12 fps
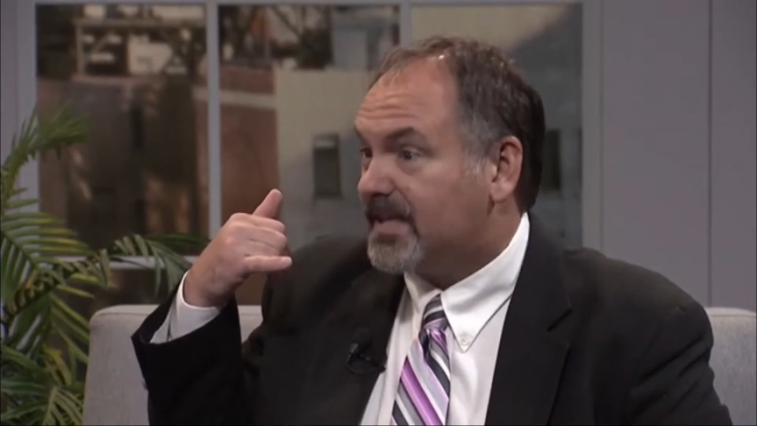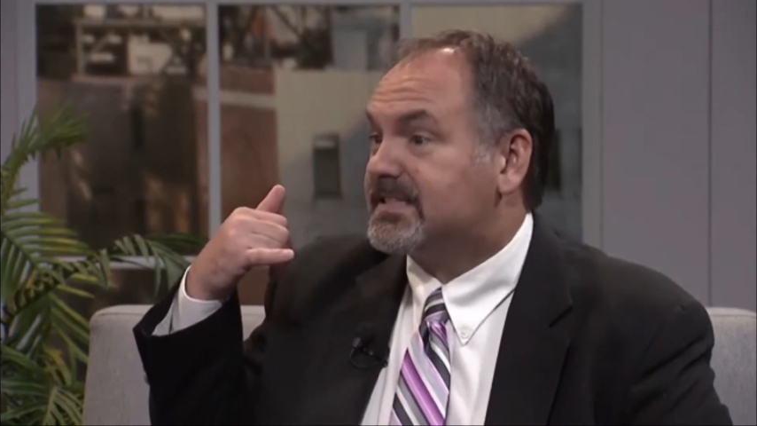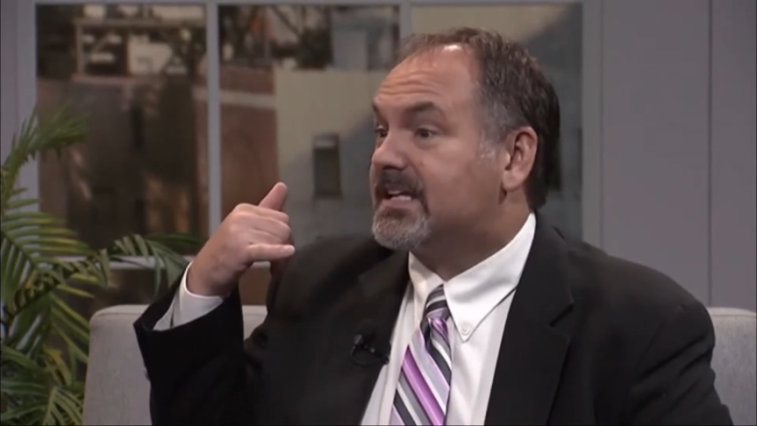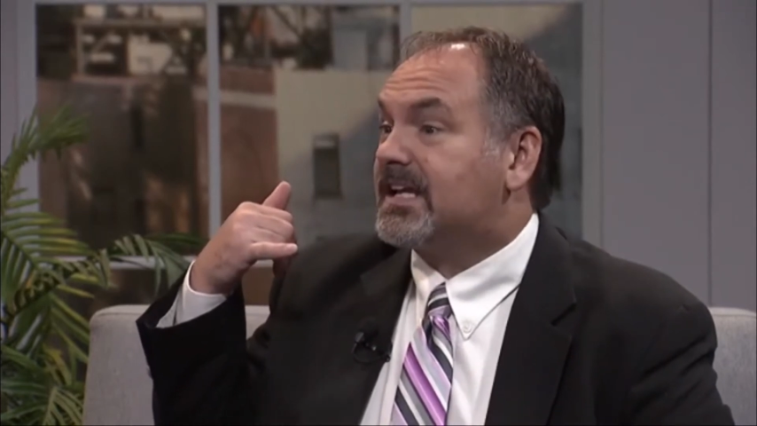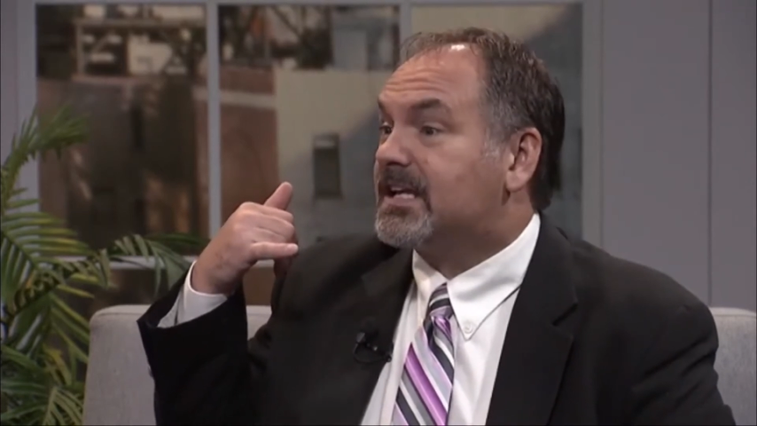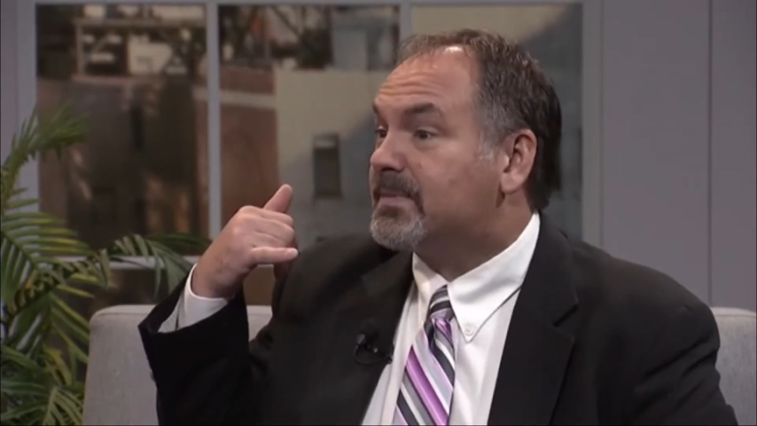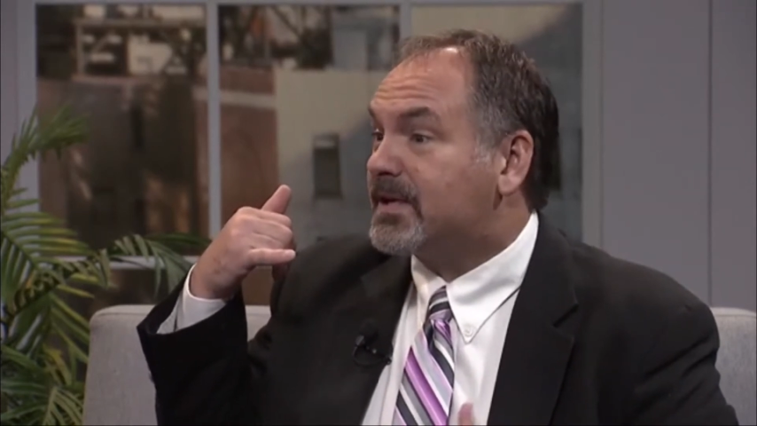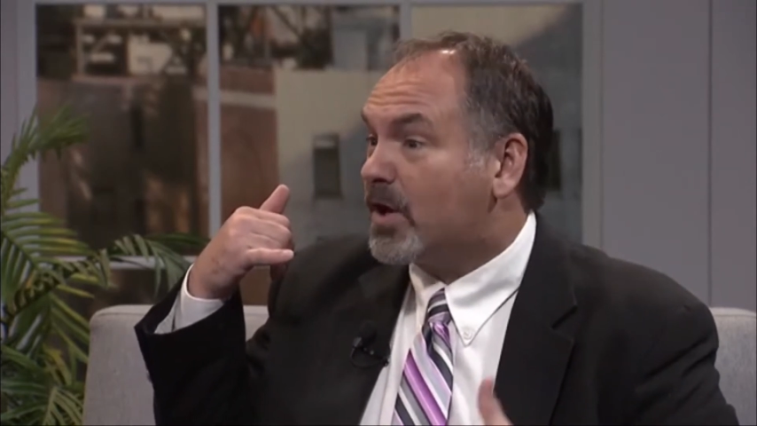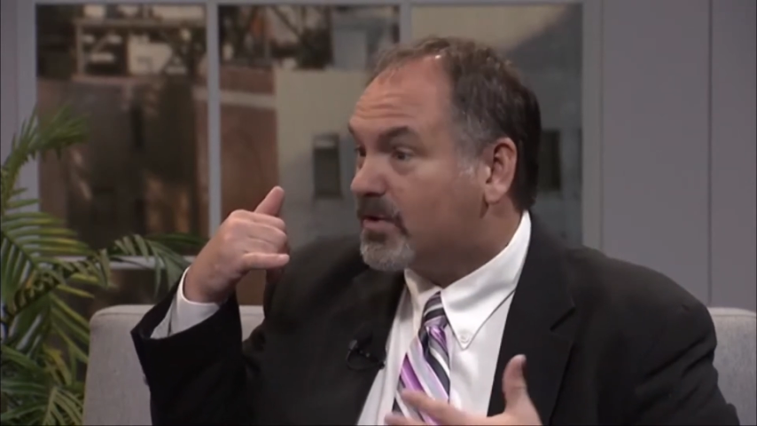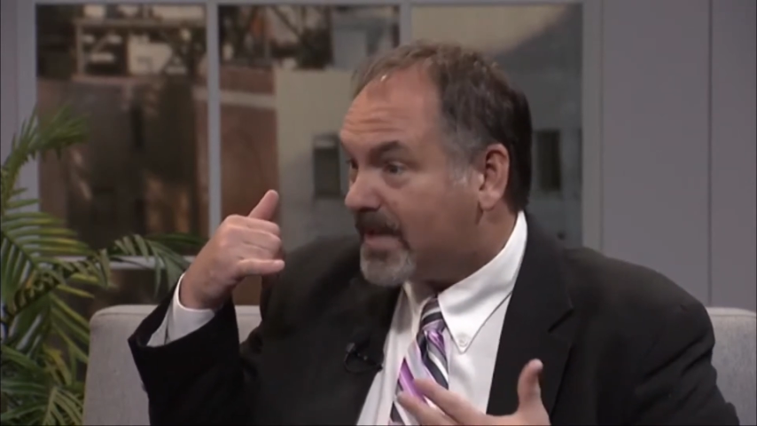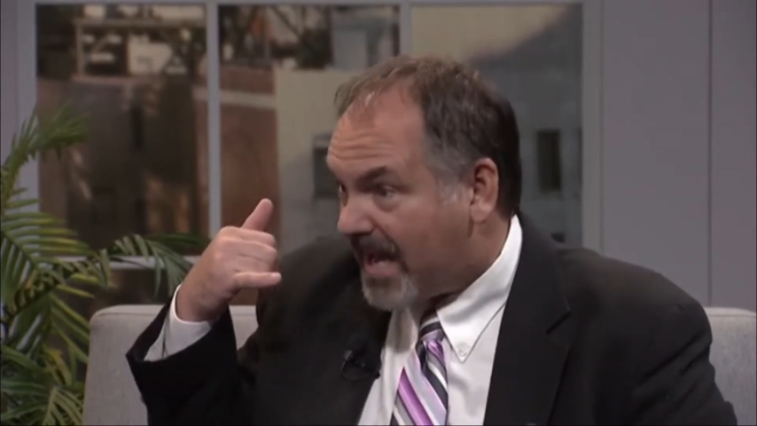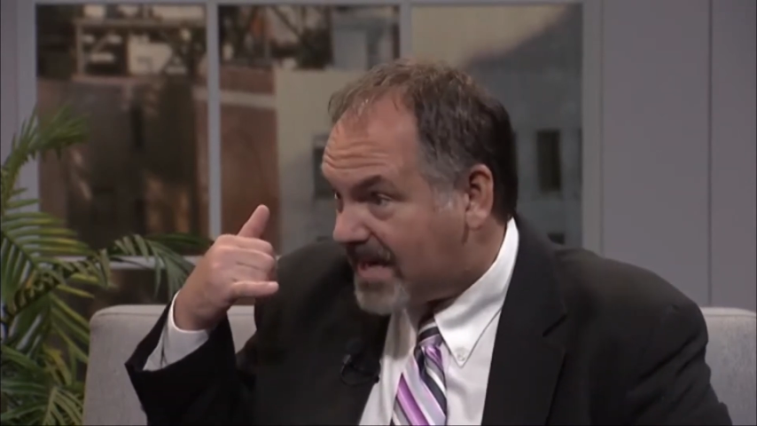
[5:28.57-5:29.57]
Is he going to be
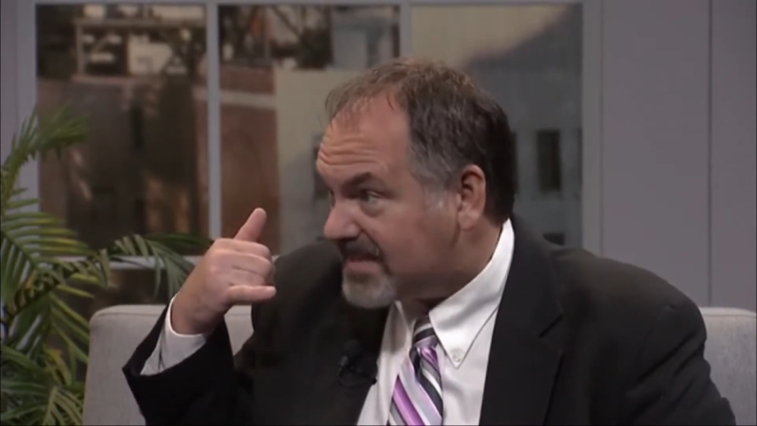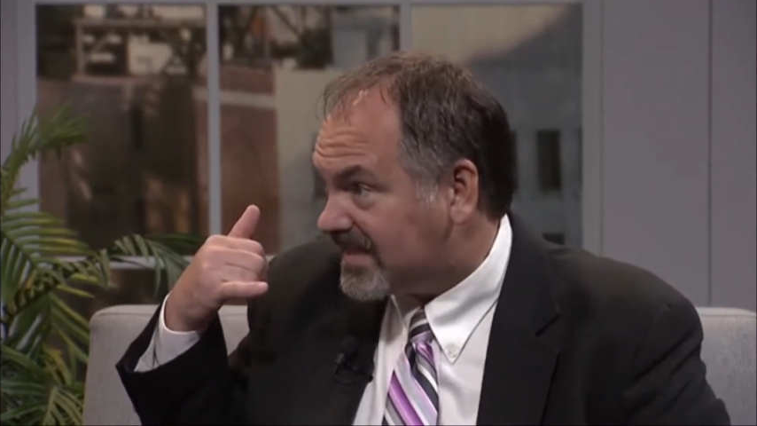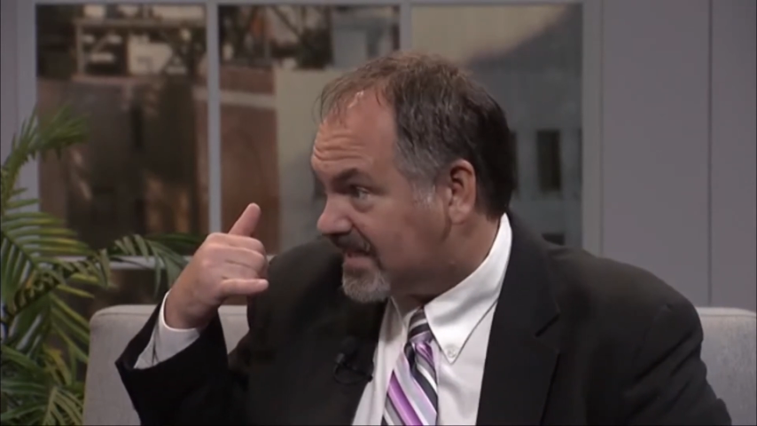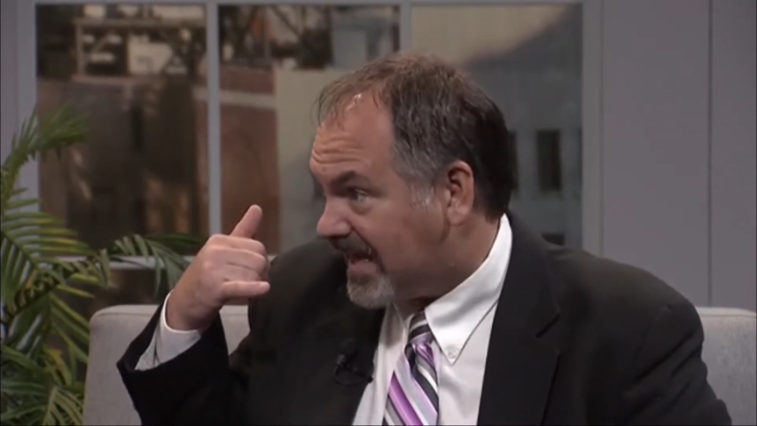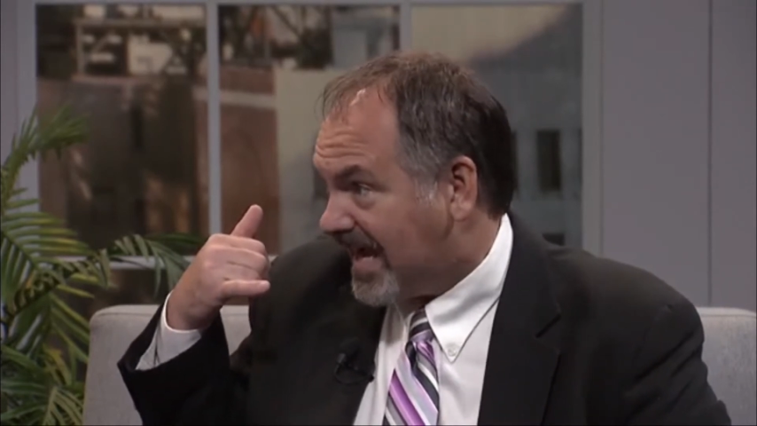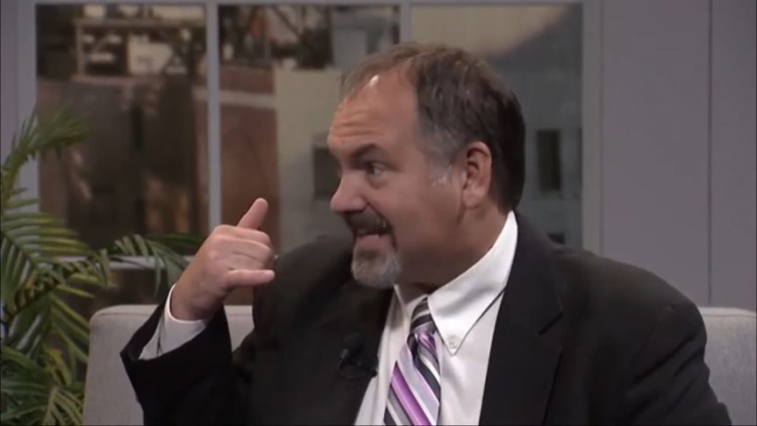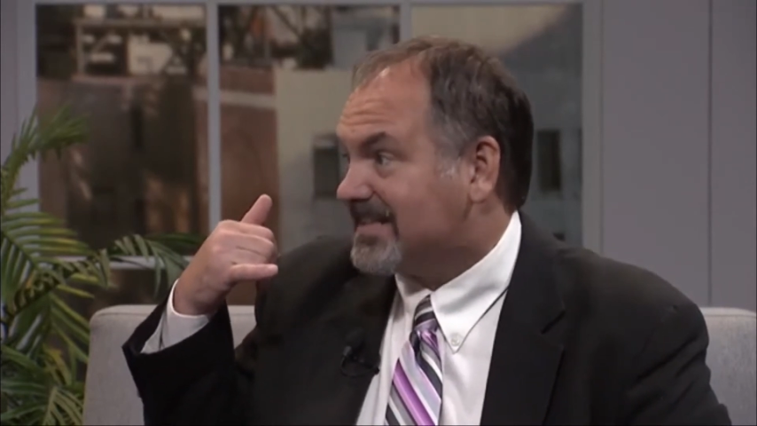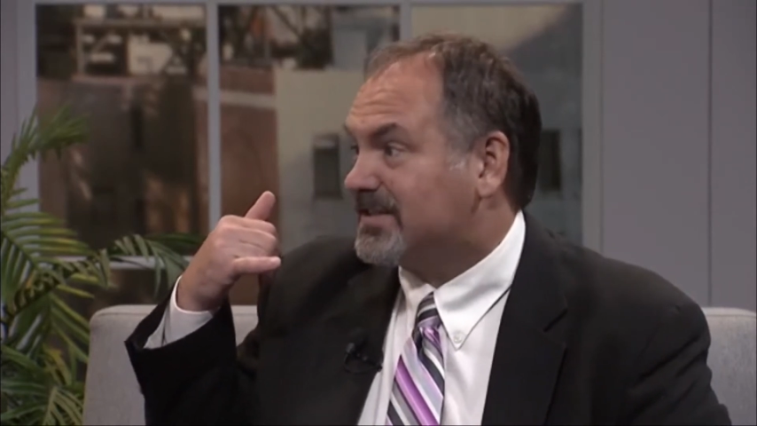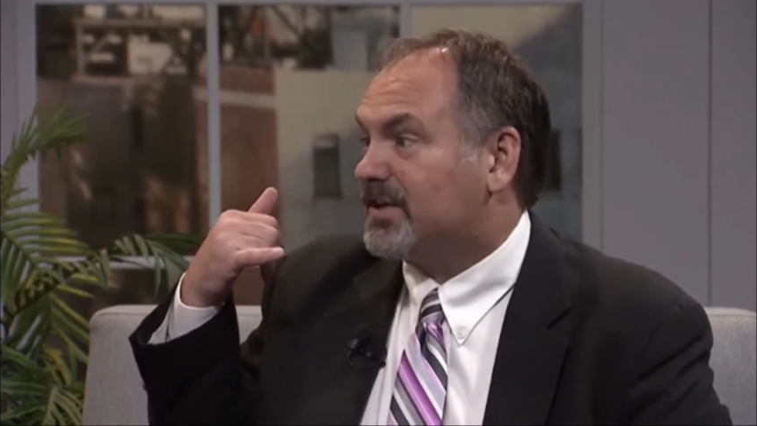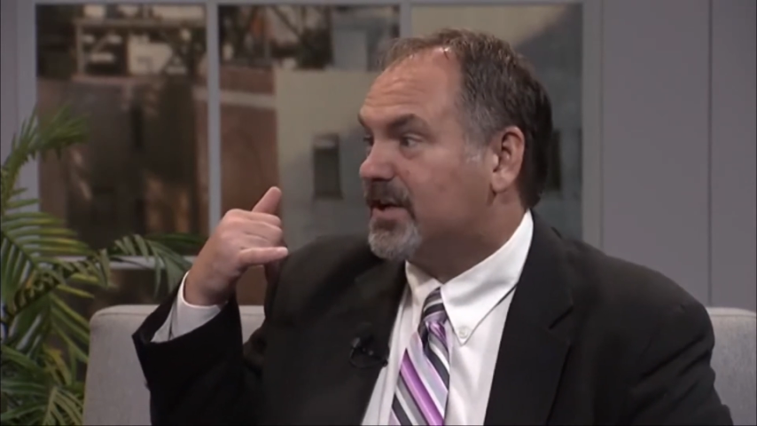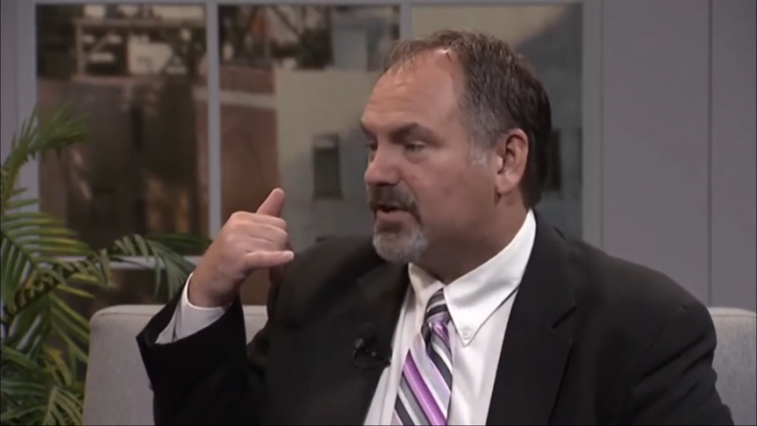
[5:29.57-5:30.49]
okay tonight? You mm-hmm.